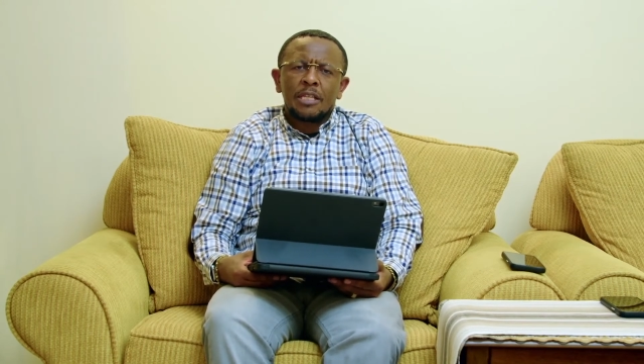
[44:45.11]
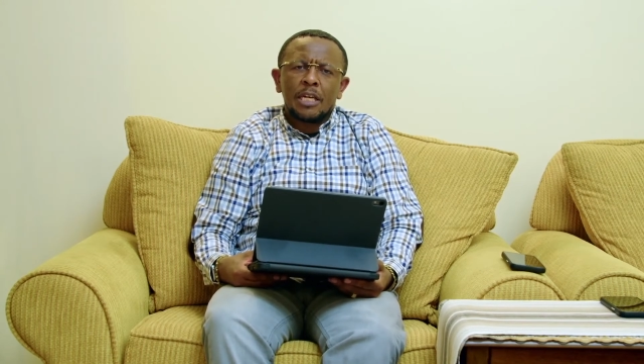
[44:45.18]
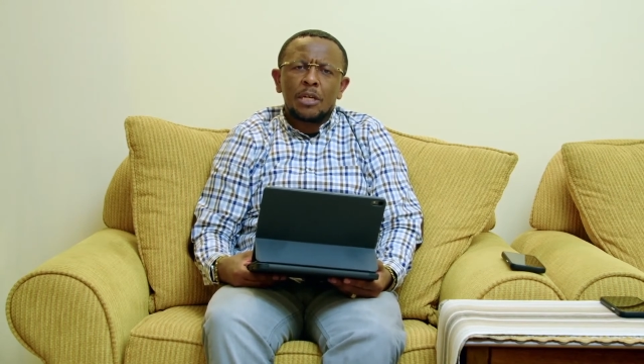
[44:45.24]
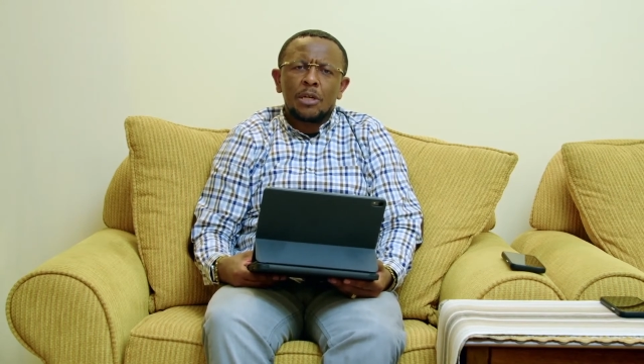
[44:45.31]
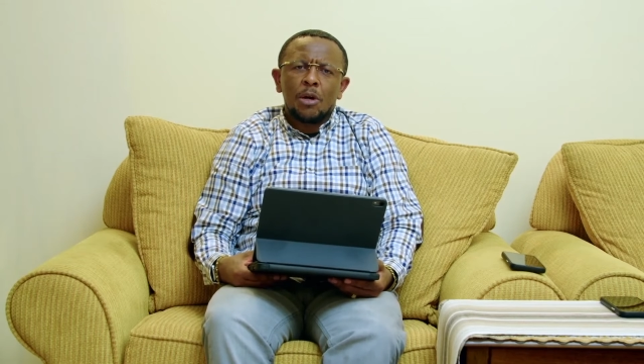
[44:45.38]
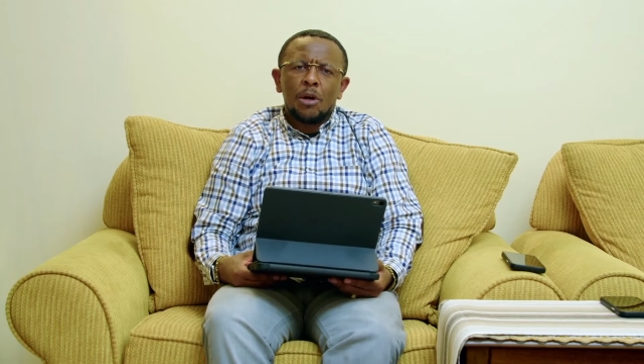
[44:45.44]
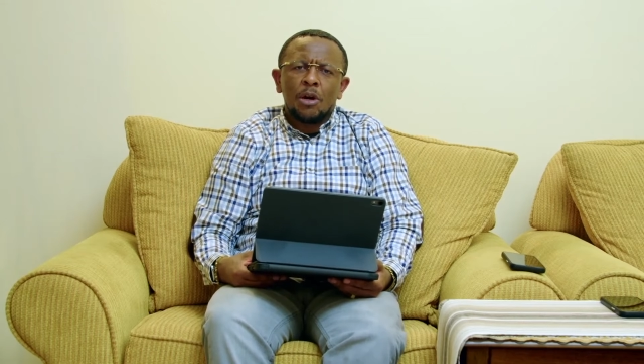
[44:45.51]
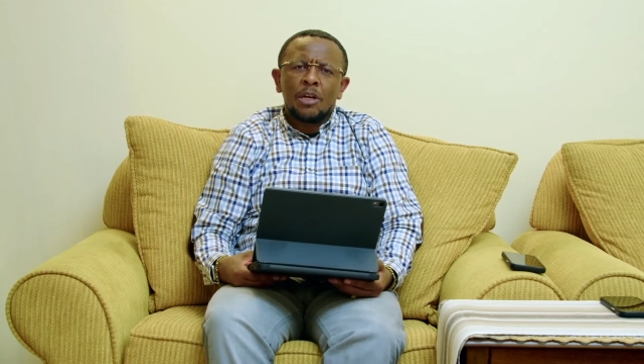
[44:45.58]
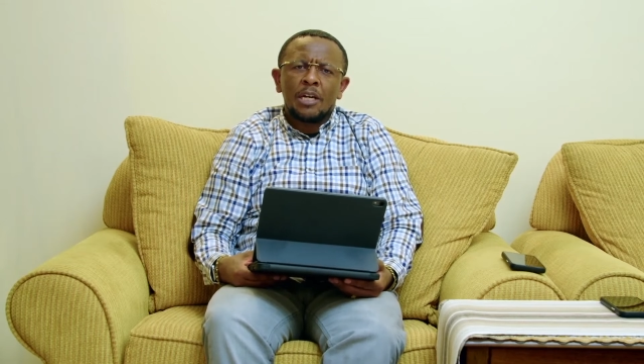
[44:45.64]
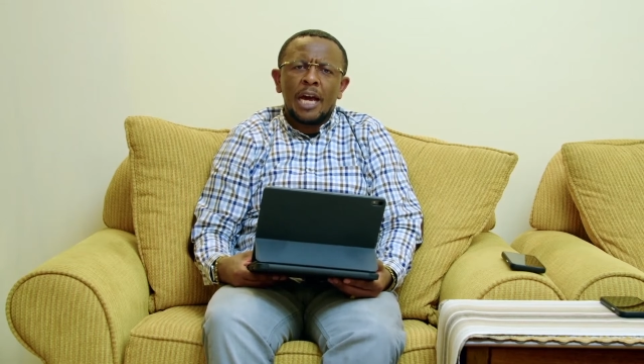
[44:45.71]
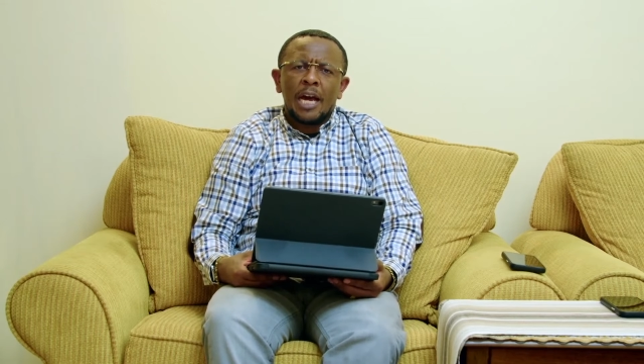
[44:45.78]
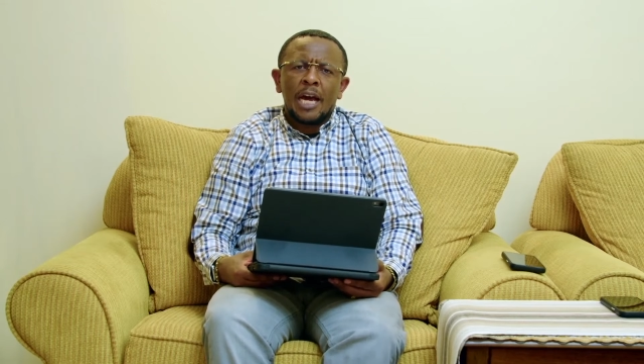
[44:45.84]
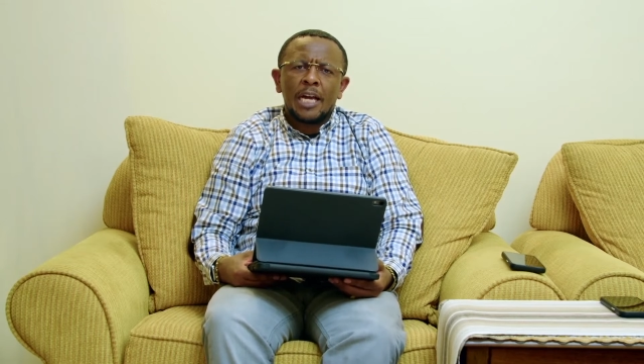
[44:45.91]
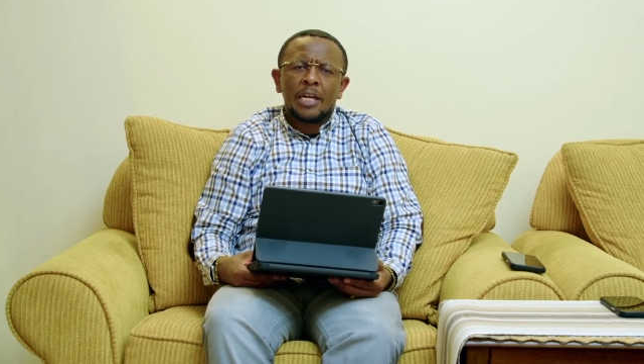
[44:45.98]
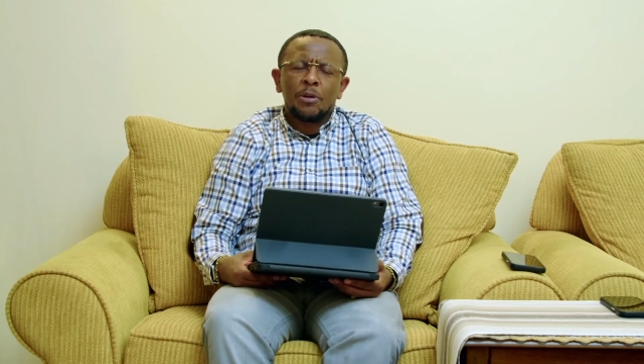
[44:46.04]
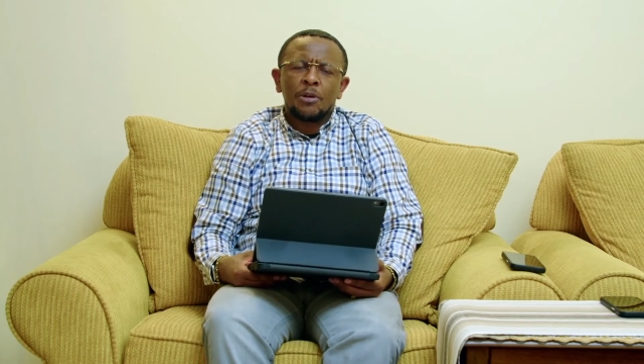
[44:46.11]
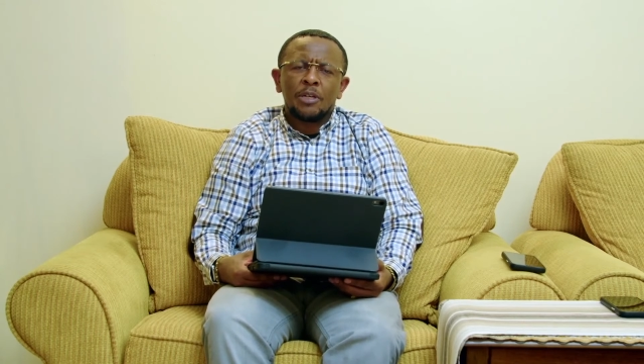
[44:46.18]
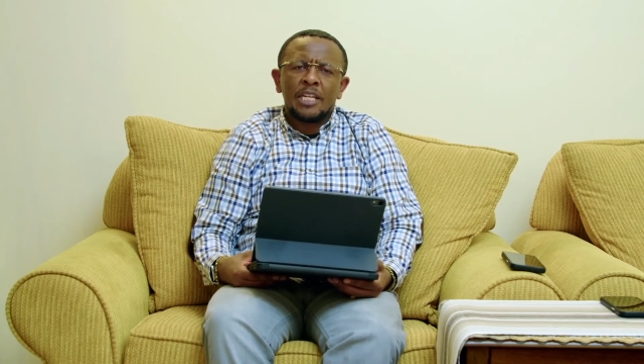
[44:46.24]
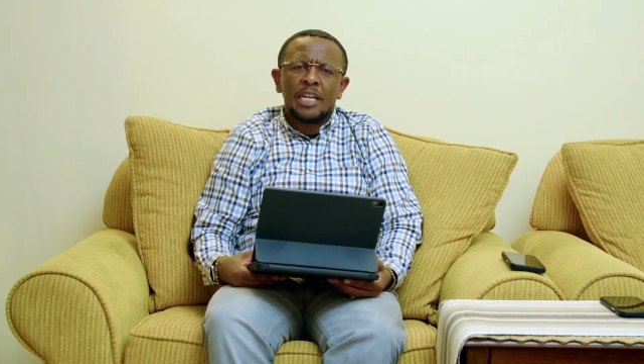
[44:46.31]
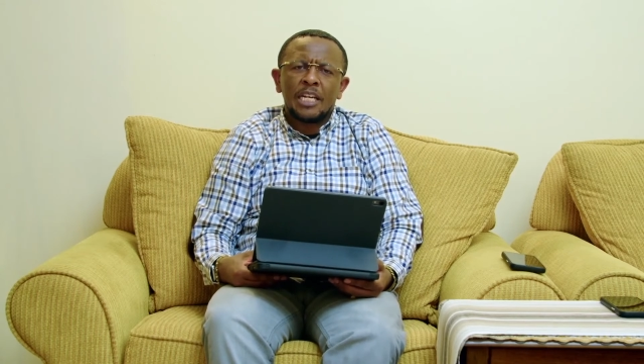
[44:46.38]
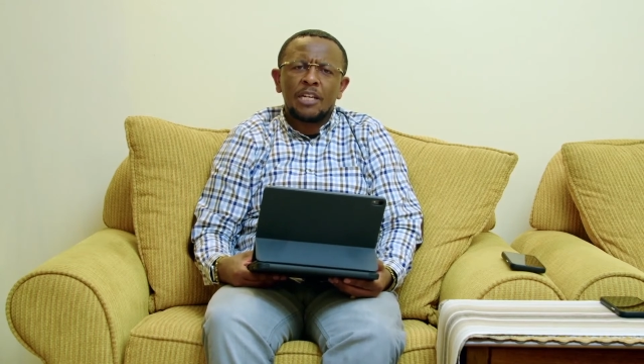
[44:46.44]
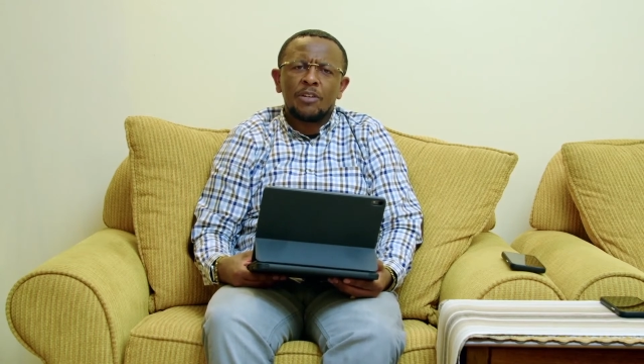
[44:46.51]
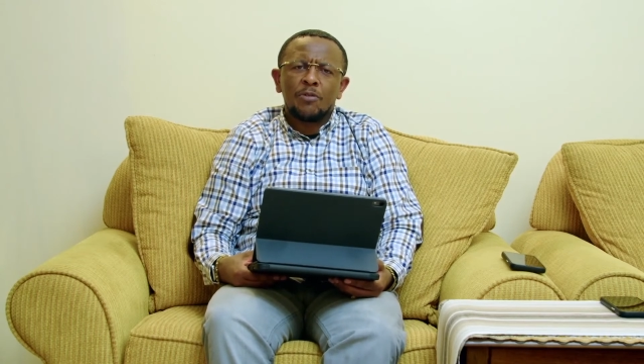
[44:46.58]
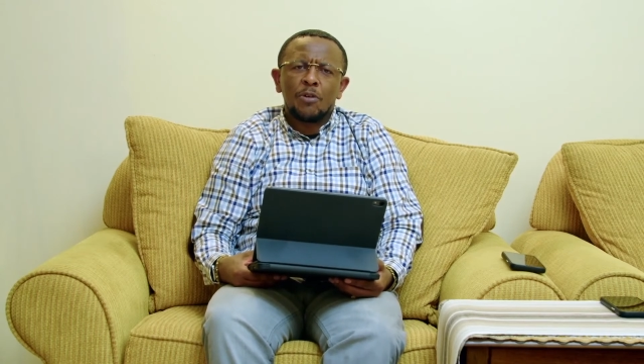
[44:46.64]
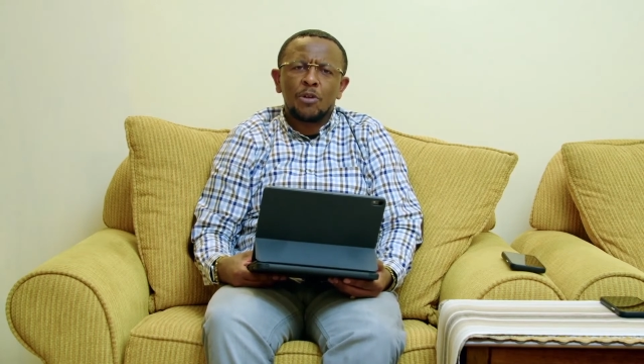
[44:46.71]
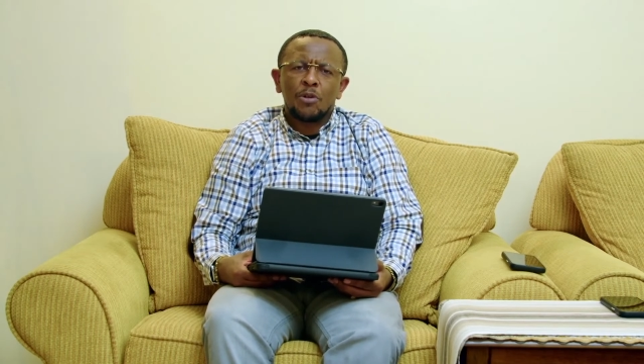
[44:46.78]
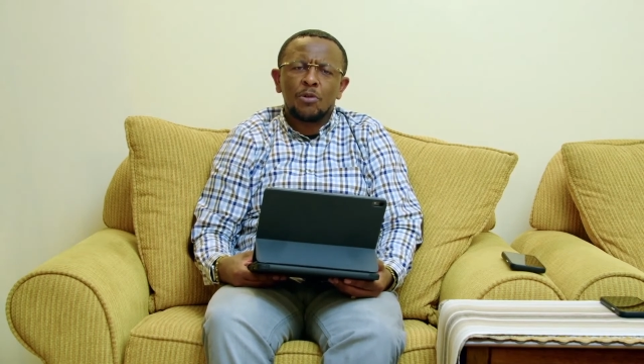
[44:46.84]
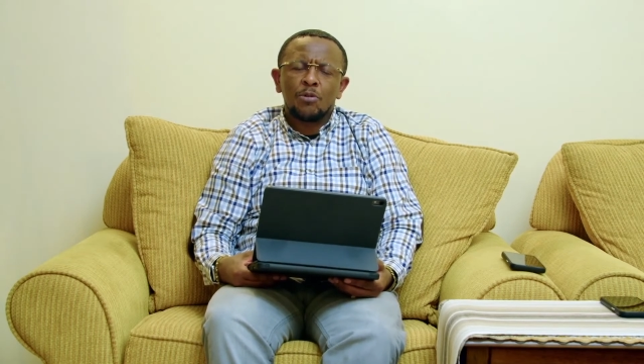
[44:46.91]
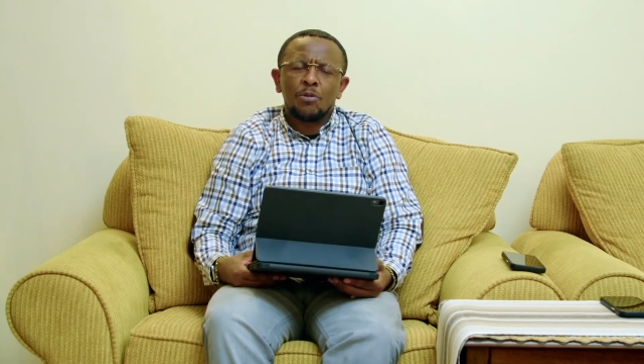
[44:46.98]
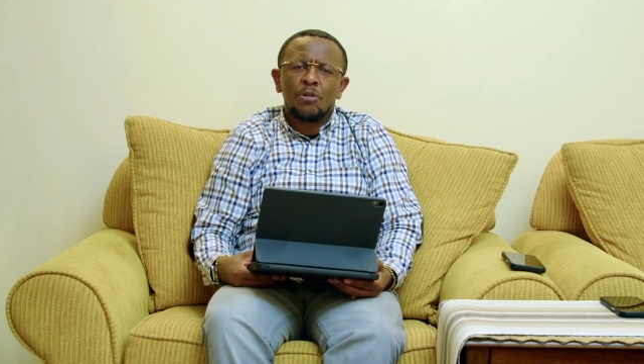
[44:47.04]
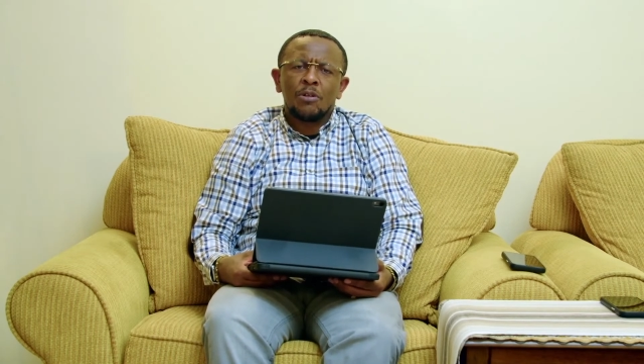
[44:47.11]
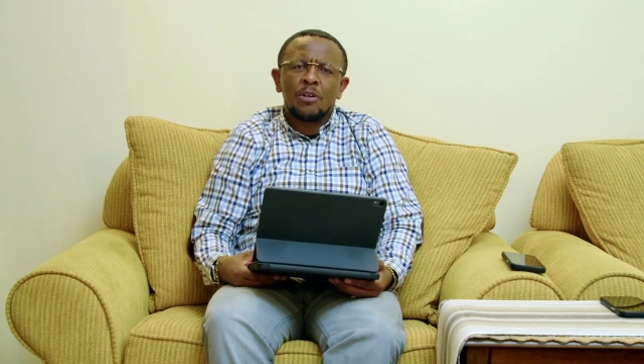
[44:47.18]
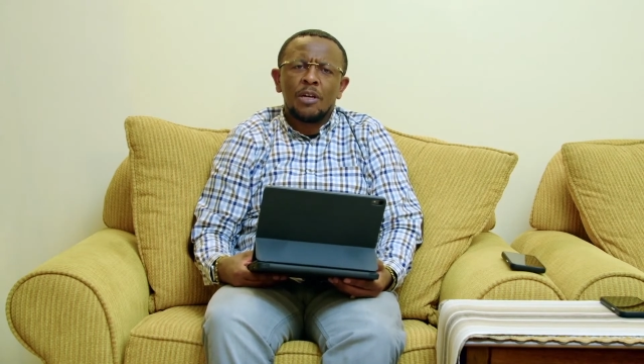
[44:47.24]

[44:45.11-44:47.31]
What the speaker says: that God had ordained for you